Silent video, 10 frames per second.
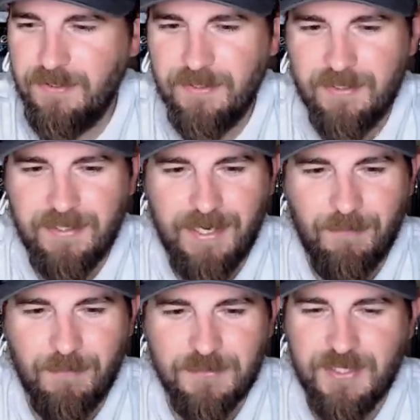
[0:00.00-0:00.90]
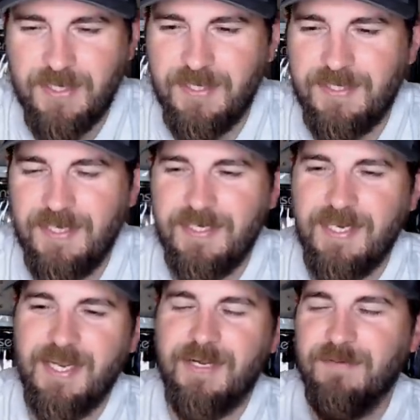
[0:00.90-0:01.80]
I won't say anything
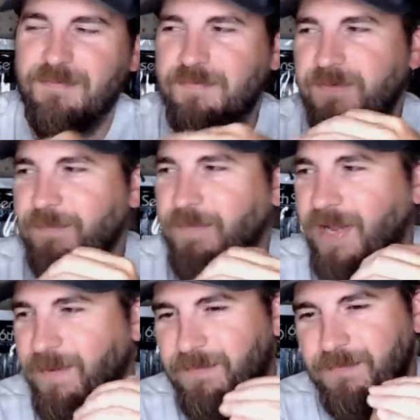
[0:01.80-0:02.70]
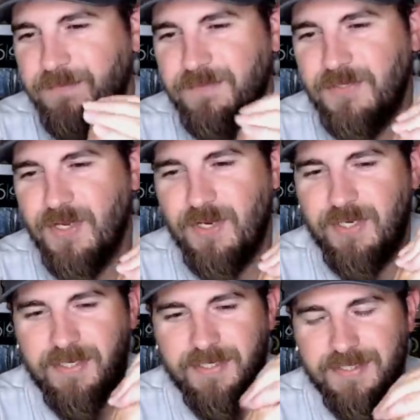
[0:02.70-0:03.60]
negative about
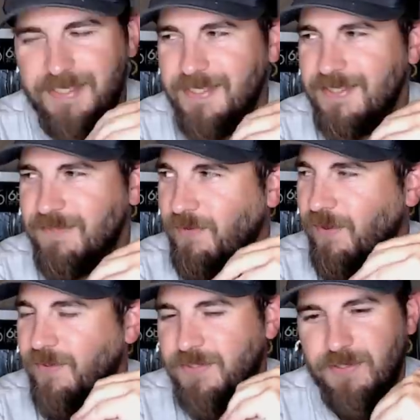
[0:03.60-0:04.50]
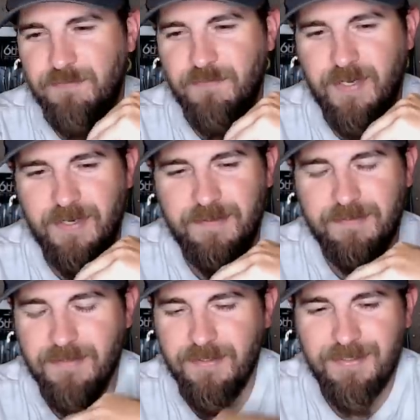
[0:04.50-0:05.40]
Duncan because he is a volunteer fan.
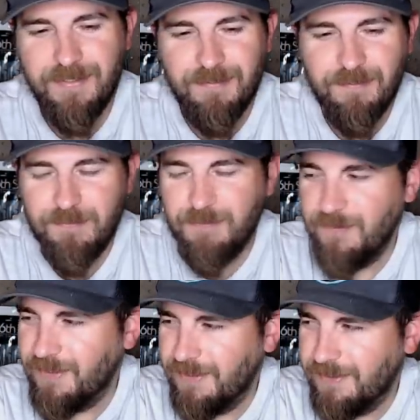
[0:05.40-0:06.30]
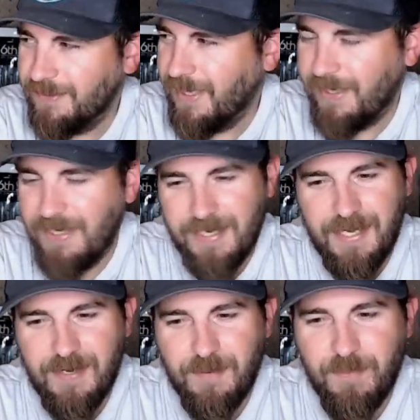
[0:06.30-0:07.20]
I can't
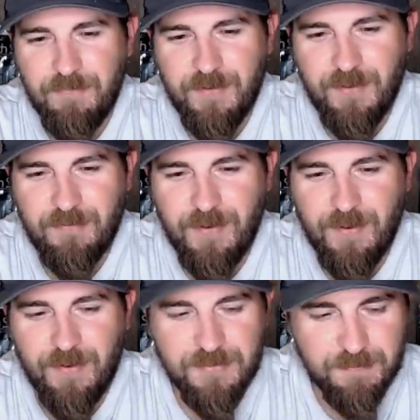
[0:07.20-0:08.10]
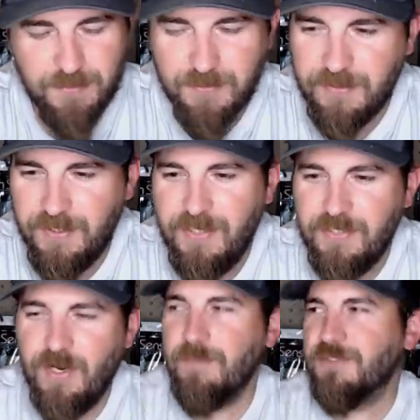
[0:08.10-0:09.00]
hate on my fellow Vols, but.
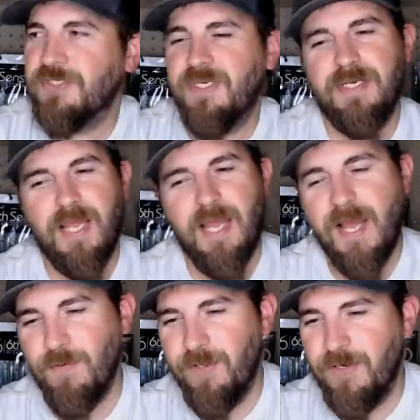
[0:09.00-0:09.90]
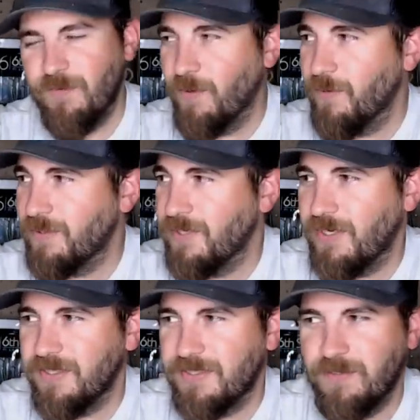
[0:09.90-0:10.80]
No, I'm just kidding. I really don't know what
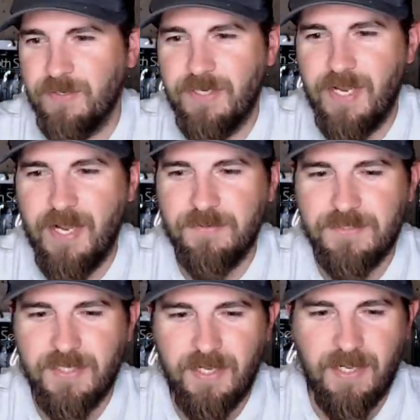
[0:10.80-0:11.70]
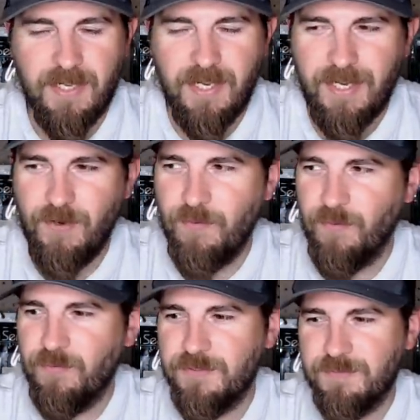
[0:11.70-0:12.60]
Duncan's going to announce. I know
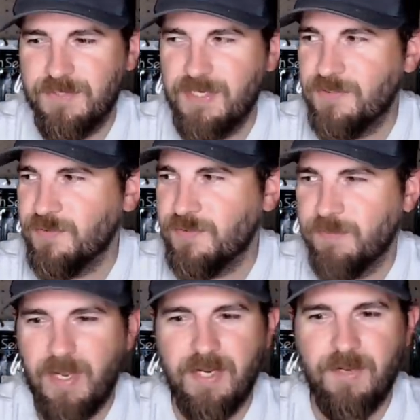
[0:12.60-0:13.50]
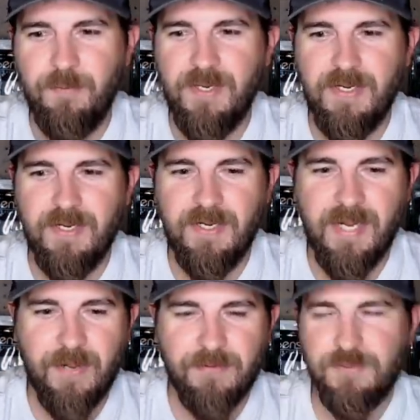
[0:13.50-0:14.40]
there were some teasers about him being an
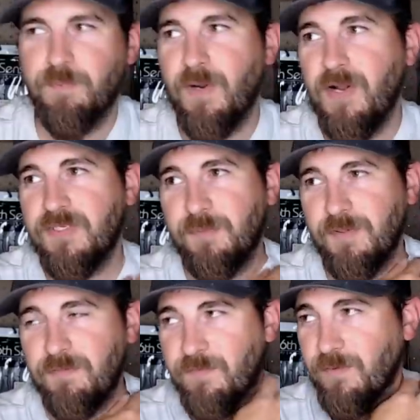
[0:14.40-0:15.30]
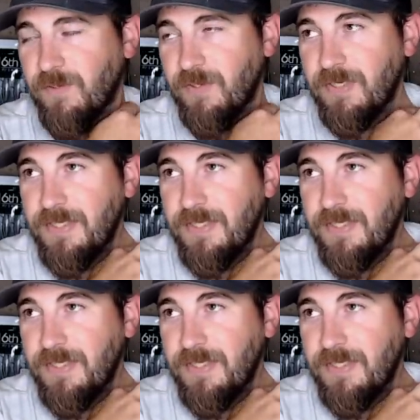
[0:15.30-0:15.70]
announcer possibly for the